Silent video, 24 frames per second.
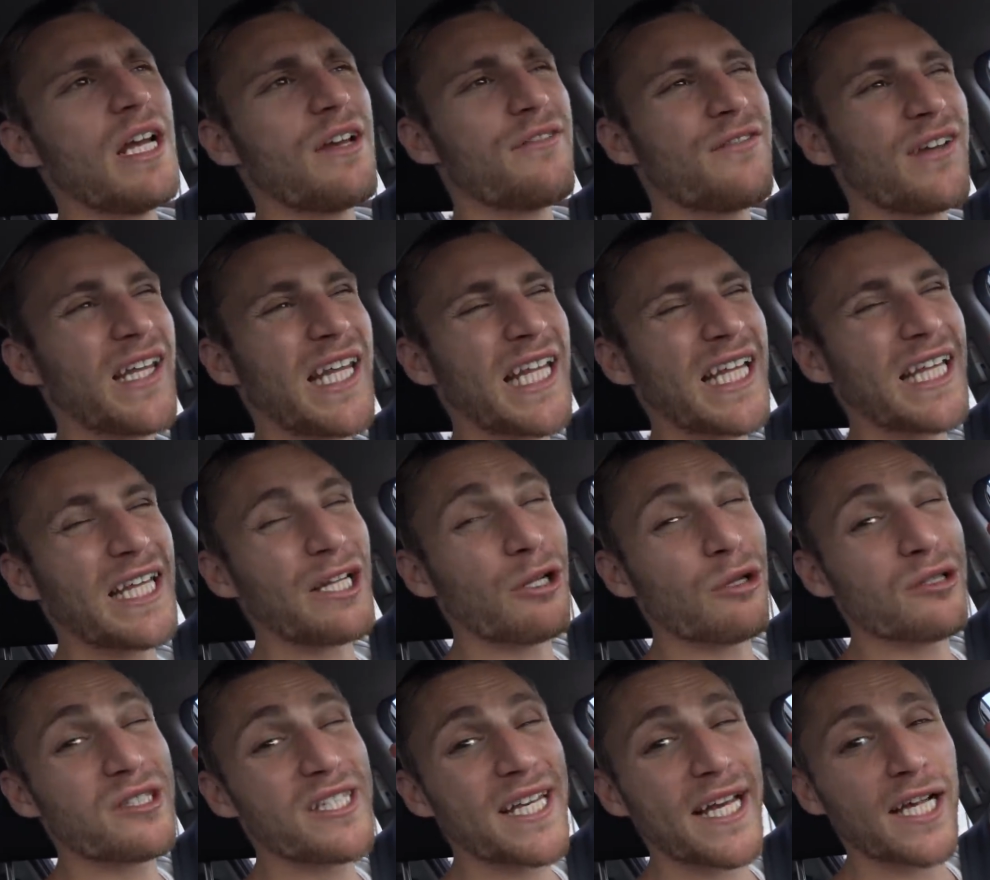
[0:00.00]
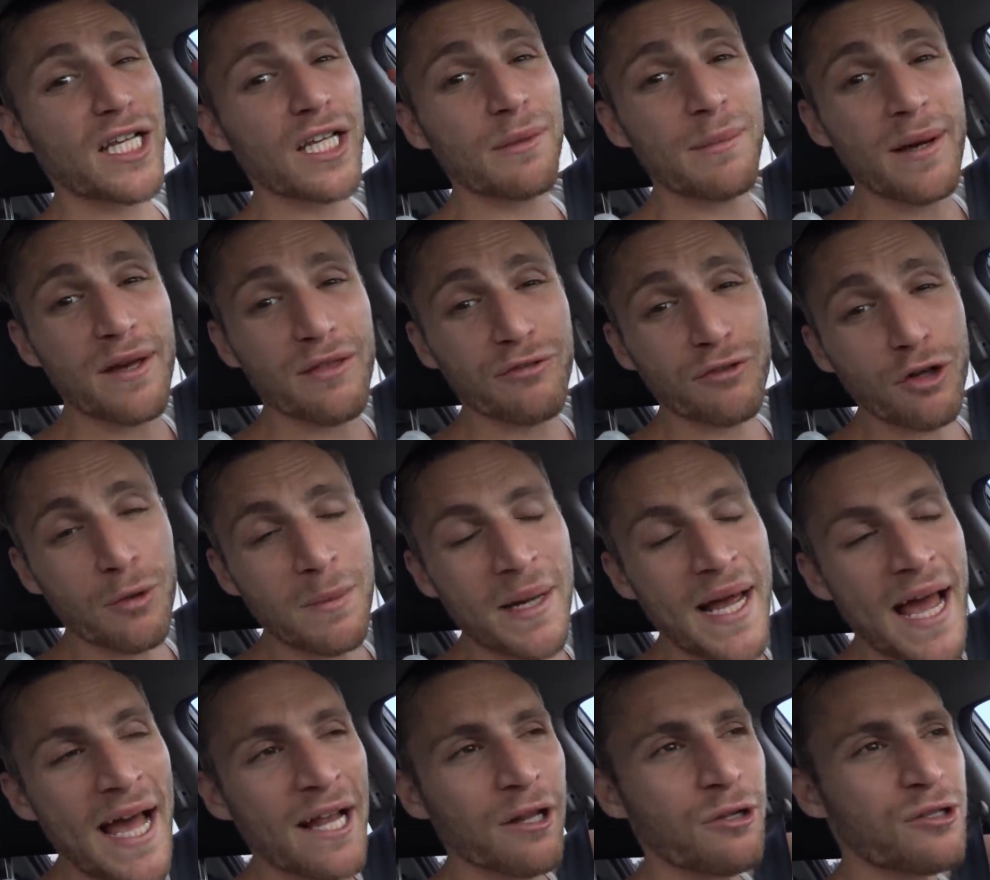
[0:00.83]
feeling a little tickle in my throat,
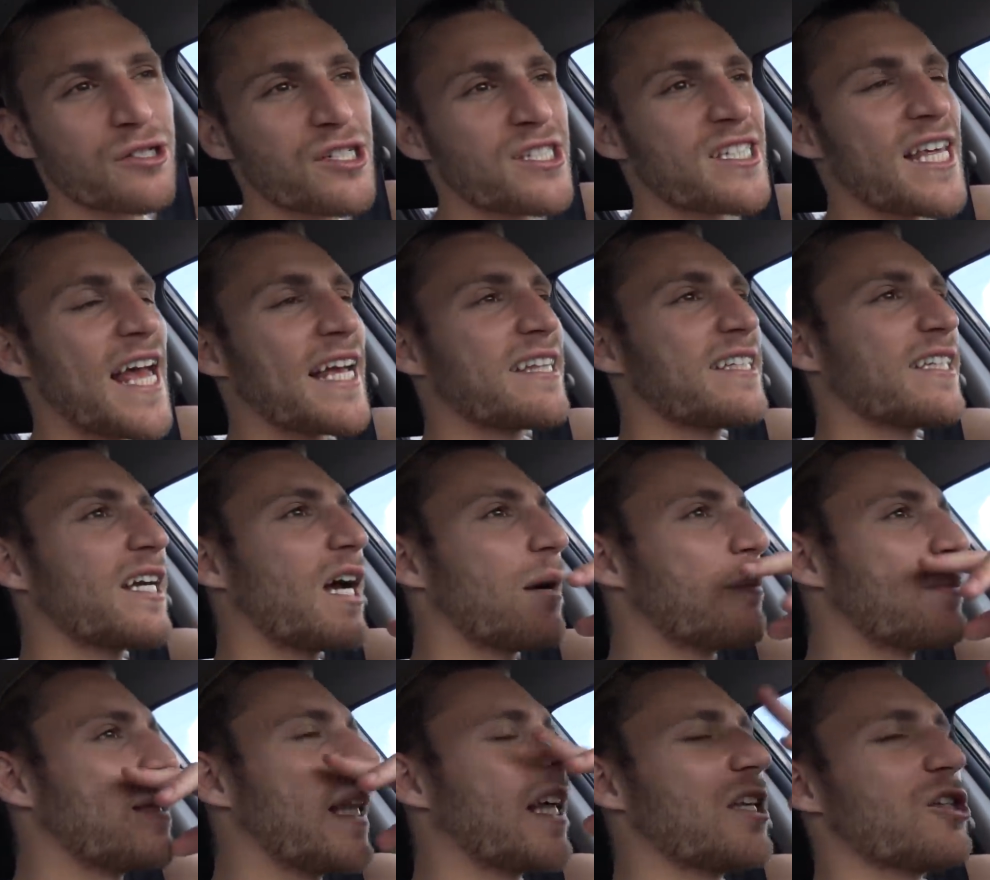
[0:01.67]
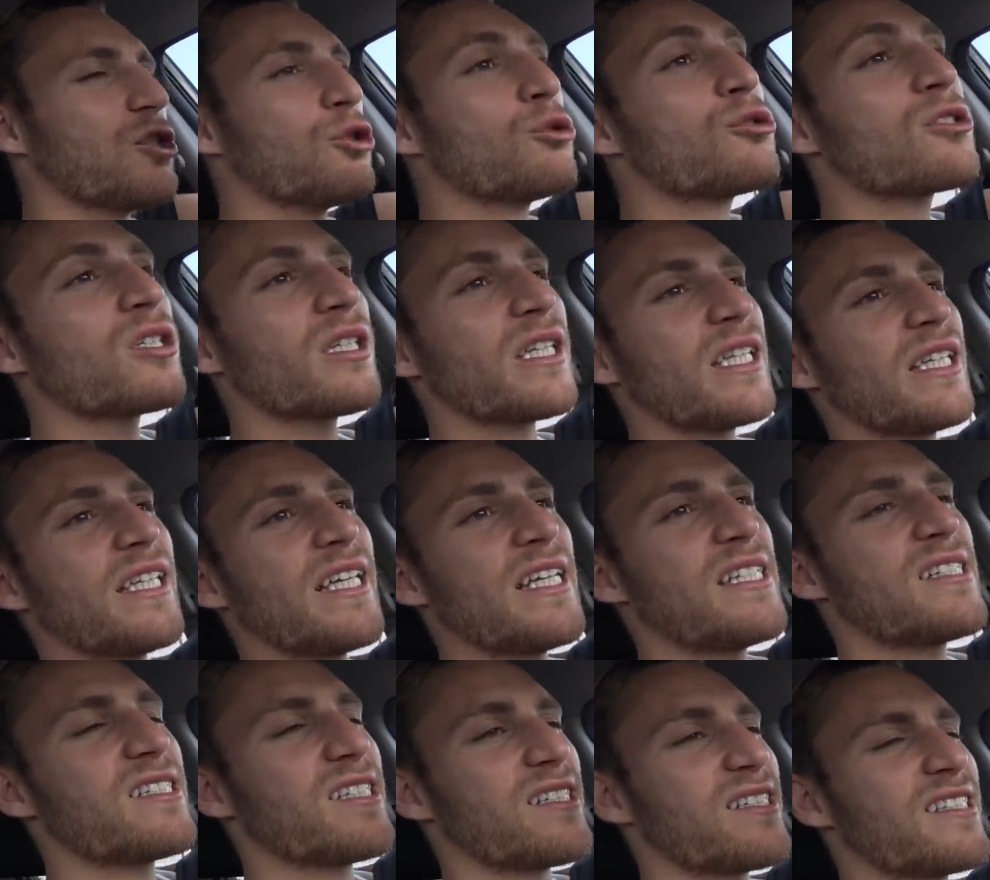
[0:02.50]
my allergies acting up, and that usually
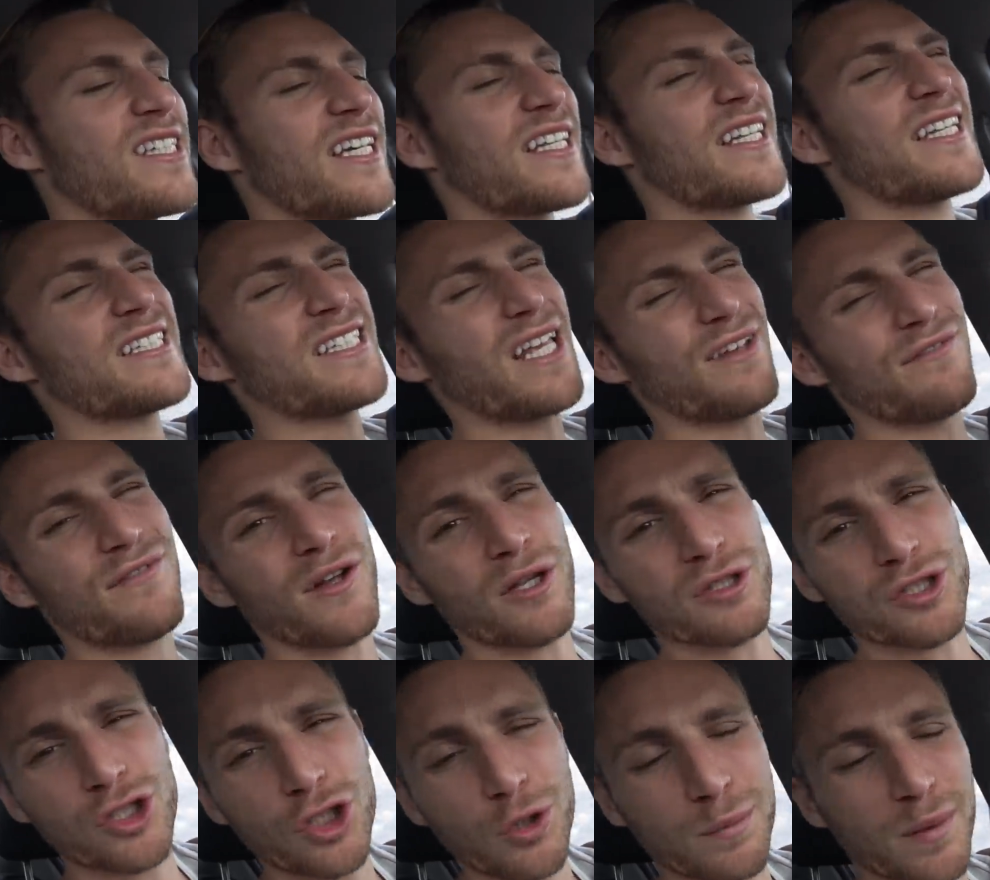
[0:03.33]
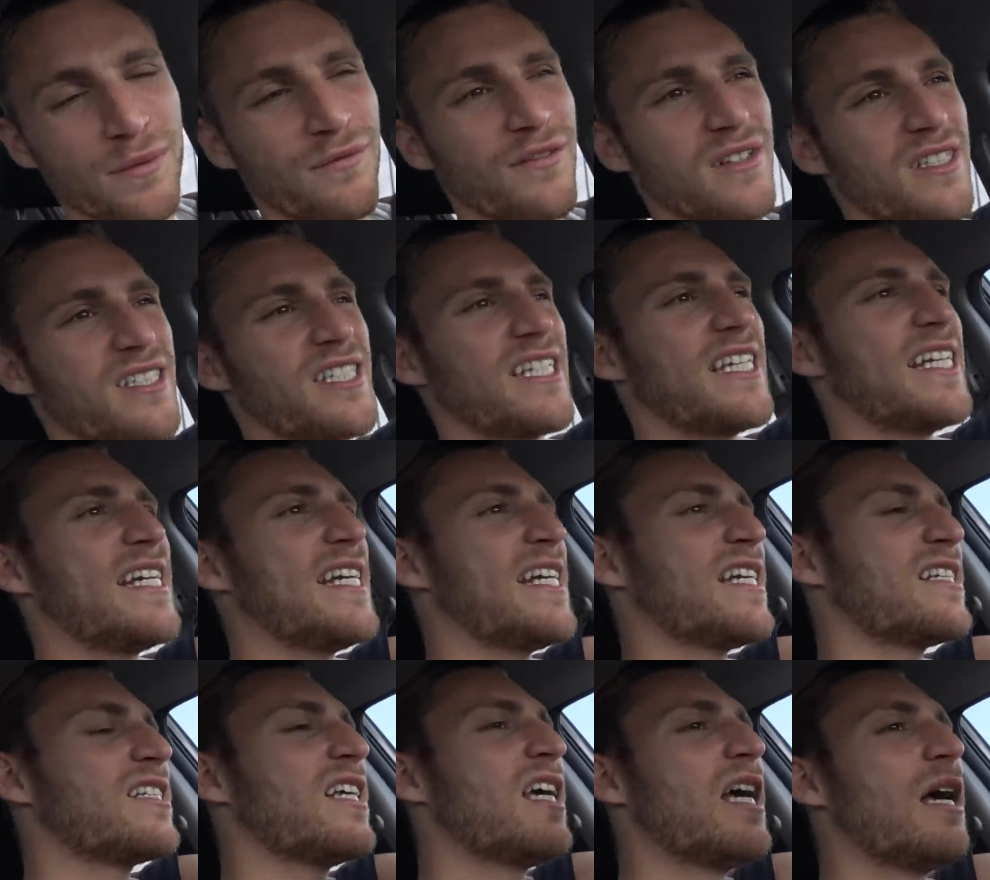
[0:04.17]
leads to sickness. I felt super
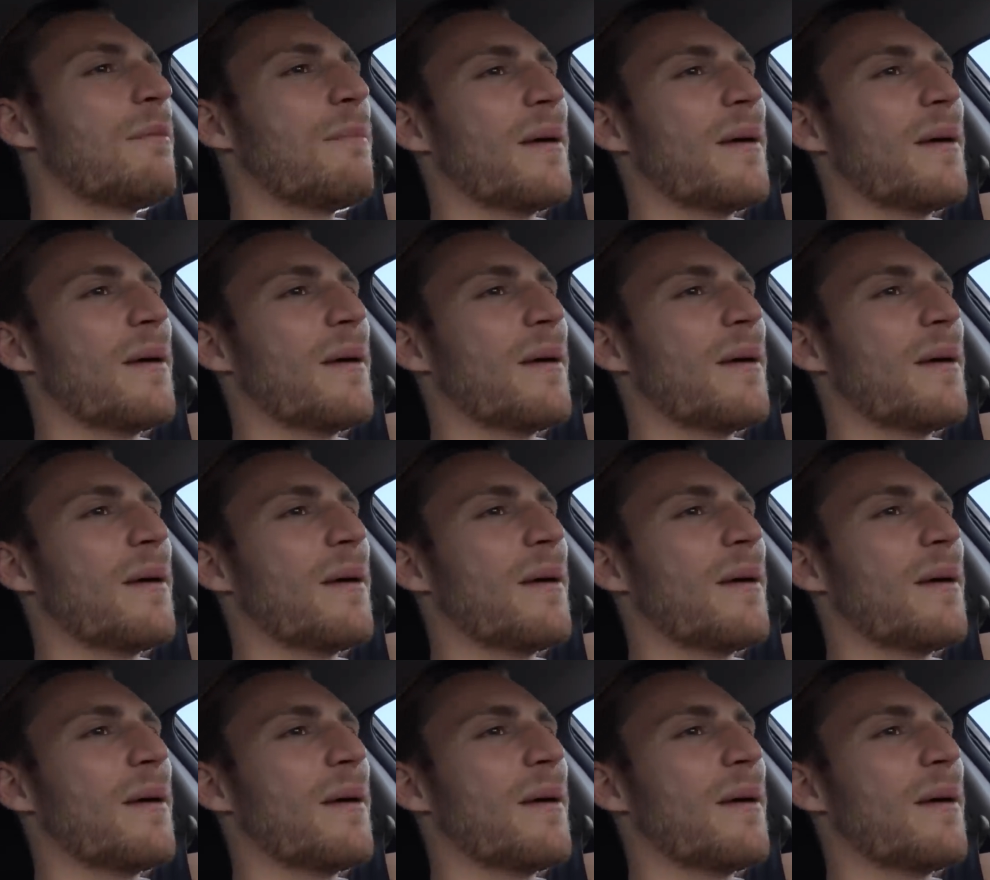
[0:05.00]
fatigued.